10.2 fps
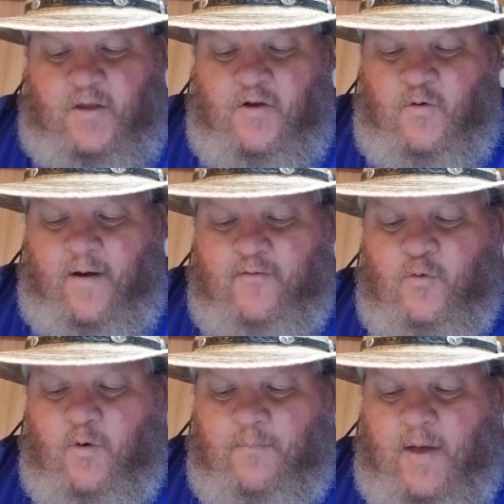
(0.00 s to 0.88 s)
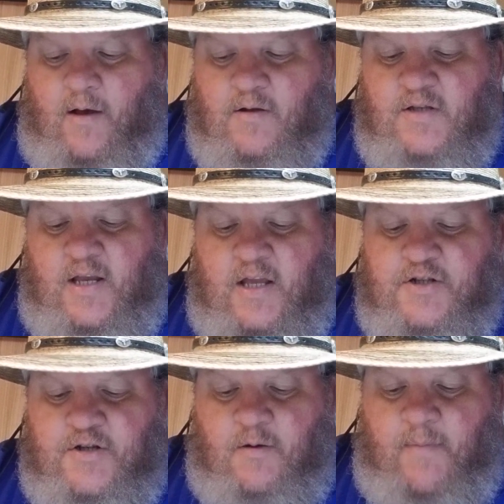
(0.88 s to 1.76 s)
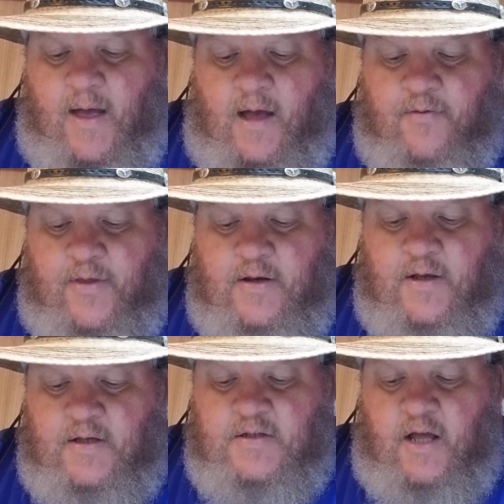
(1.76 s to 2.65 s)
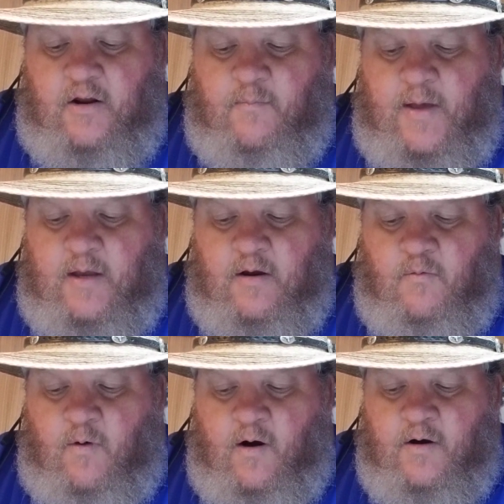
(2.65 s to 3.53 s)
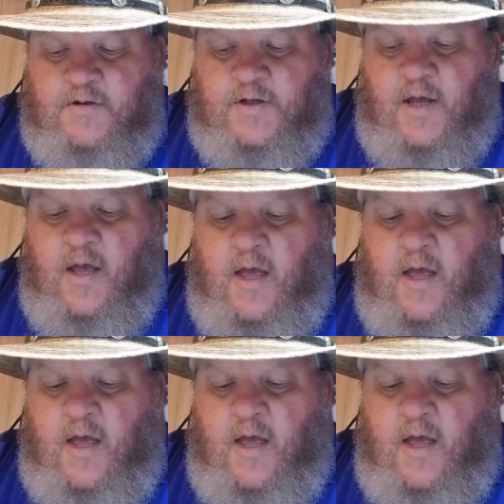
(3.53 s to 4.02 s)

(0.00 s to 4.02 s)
Whoever rebels against your mouth and does not obey your words